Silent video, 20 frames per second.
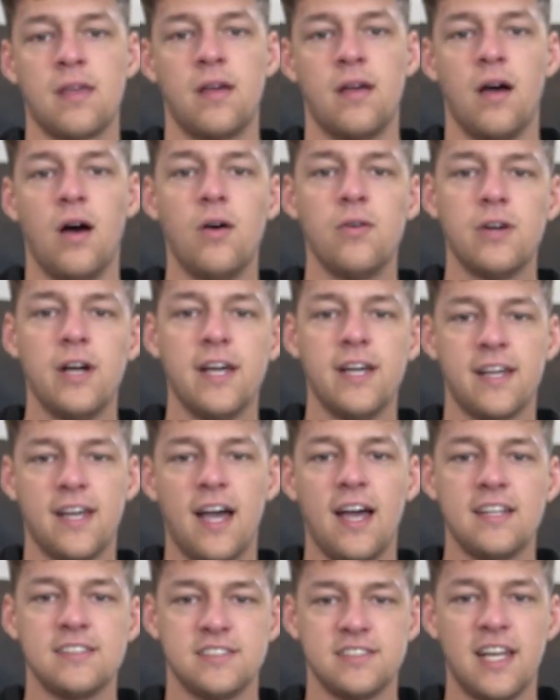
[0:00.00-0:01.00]
All right
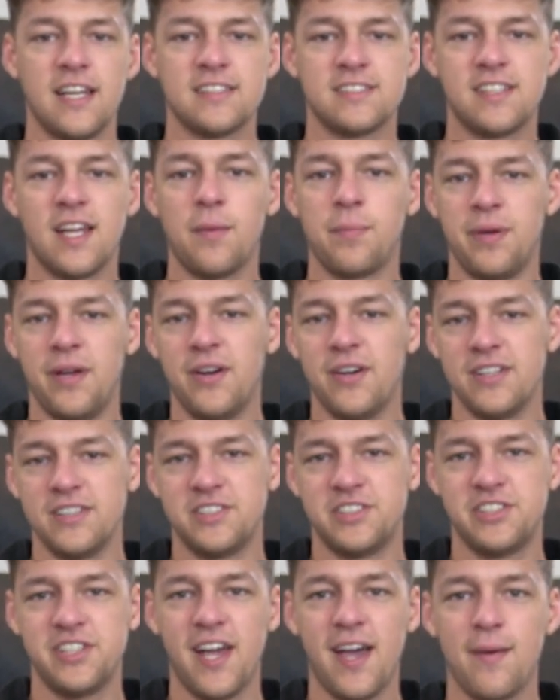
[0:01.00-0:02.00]
guys, next up here is
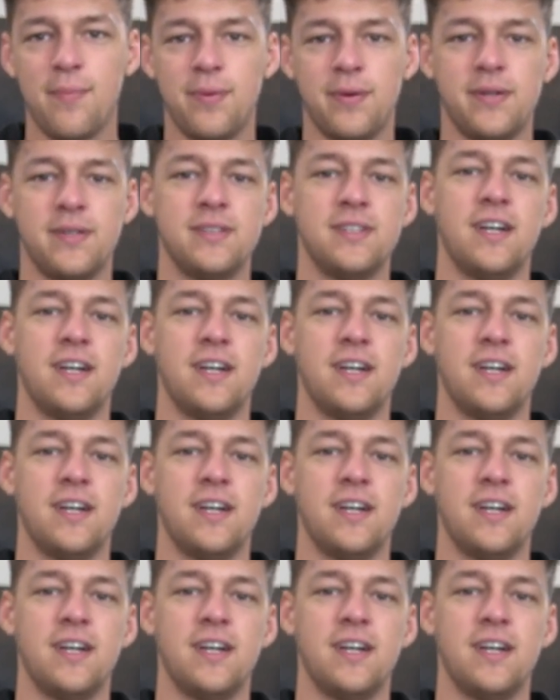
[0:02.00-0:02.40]
Shep.